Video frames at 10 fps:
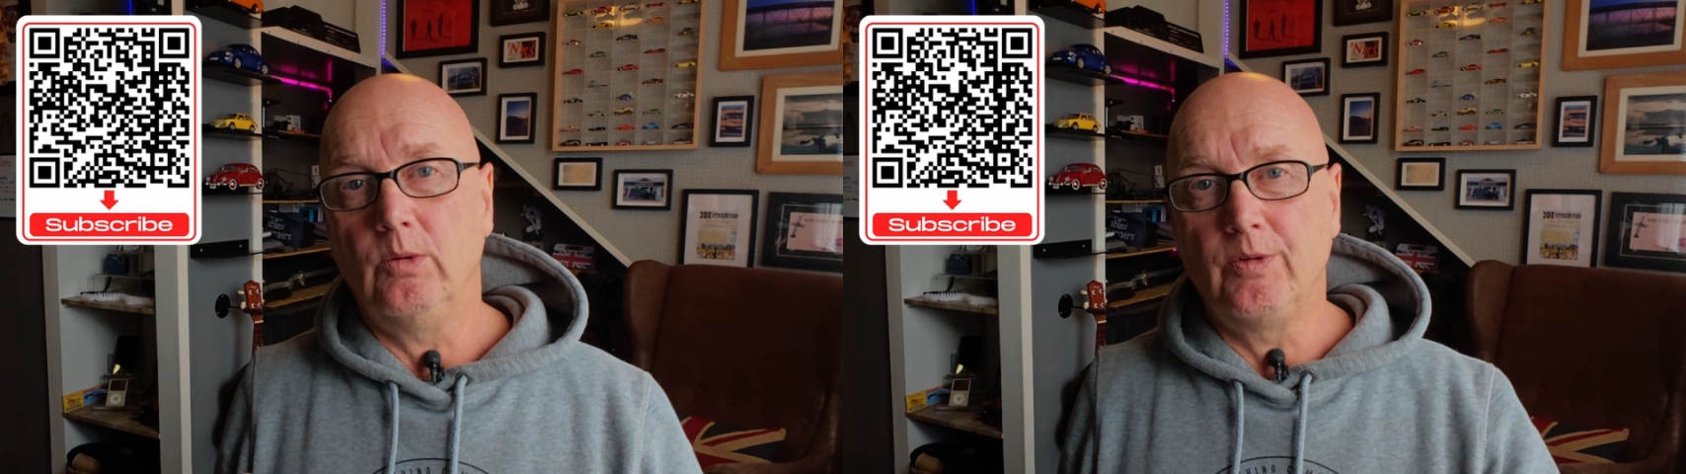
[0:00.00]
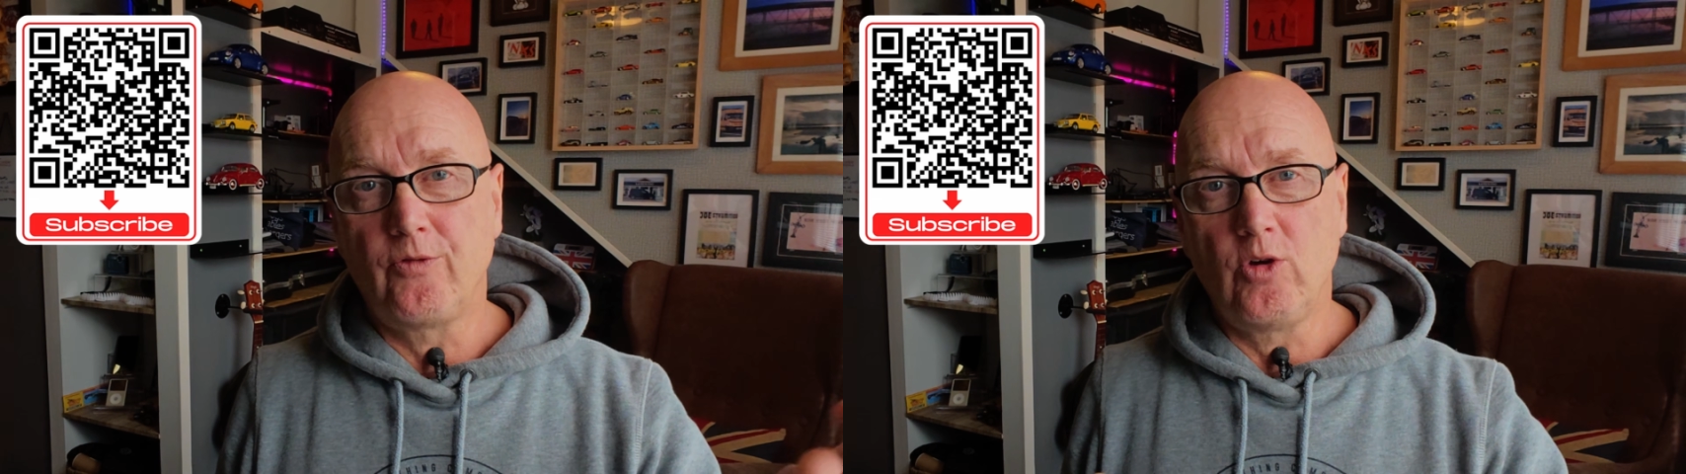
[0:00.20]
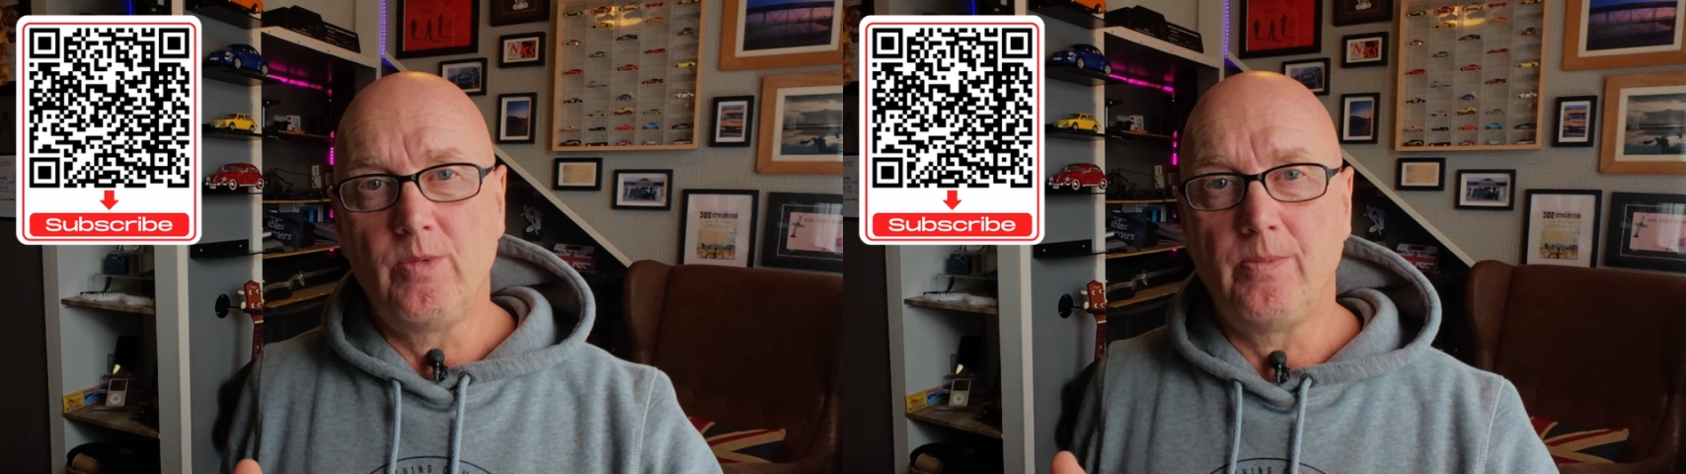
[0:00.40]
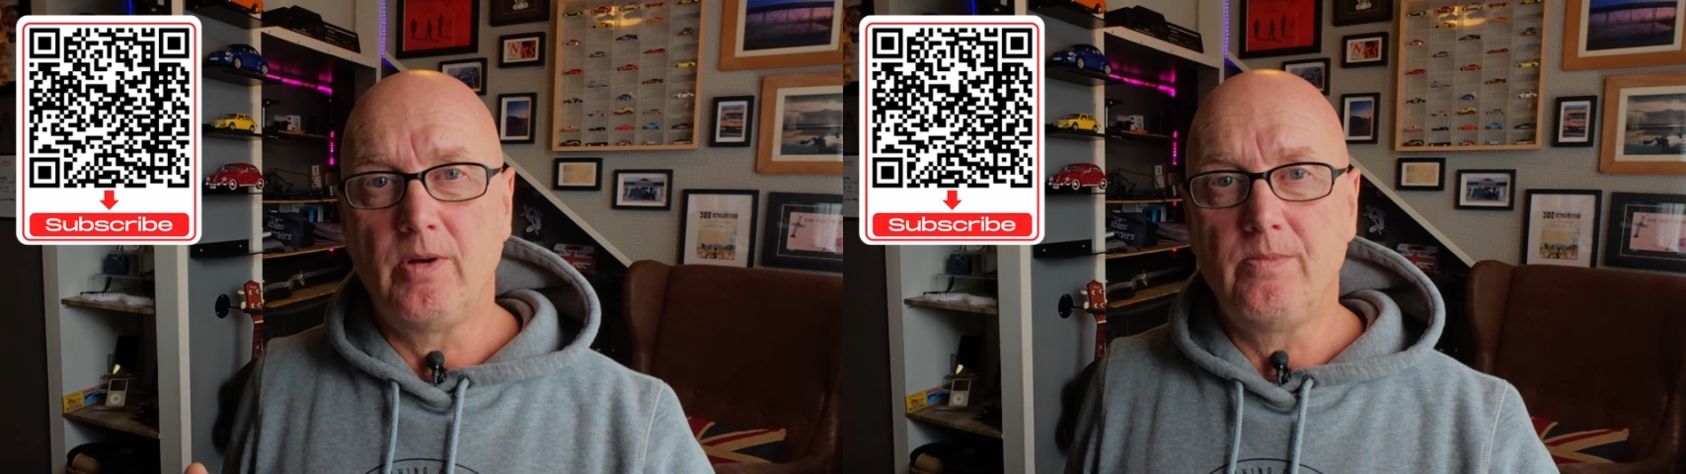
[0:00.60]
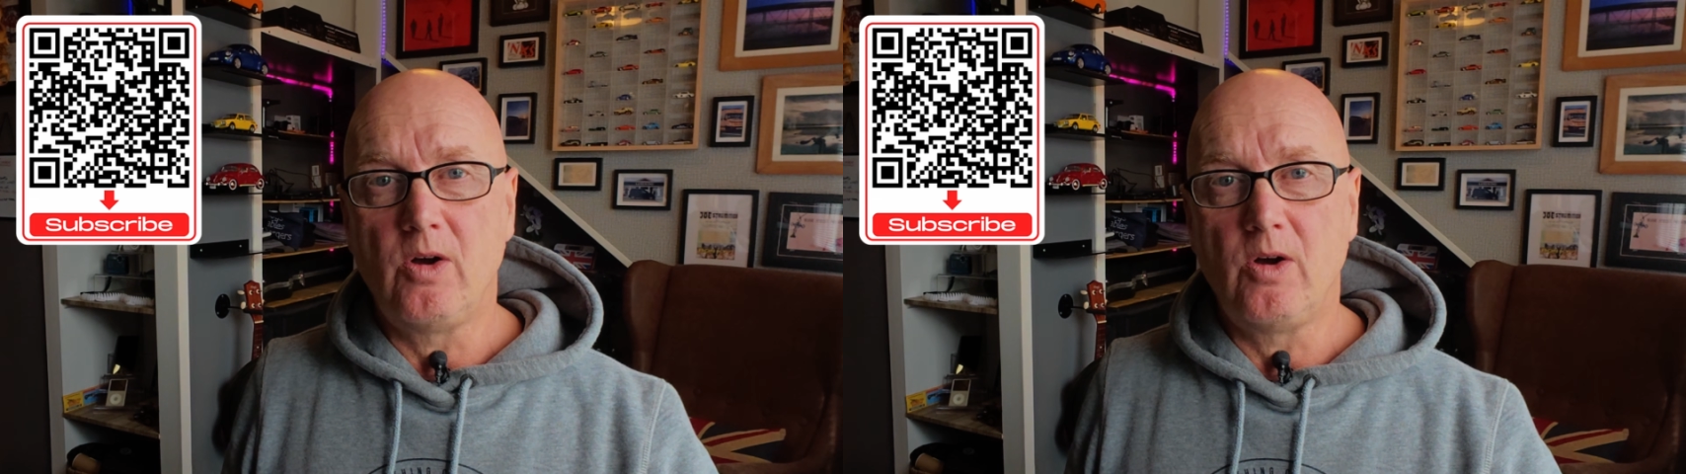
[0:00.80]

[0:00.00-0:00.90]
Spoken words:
I will throw them up on